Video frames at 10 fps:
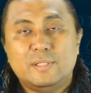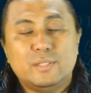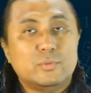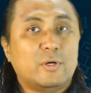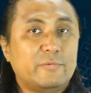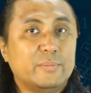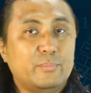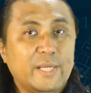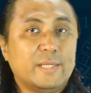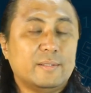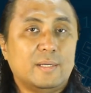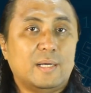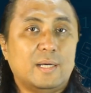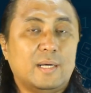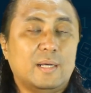it would often break
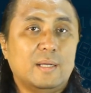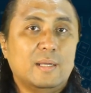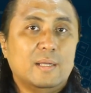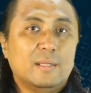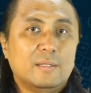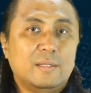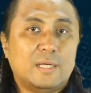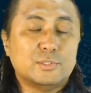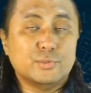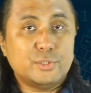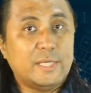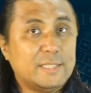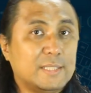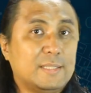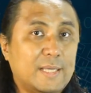the, the
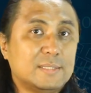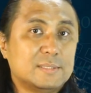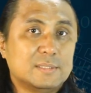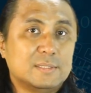associated tests.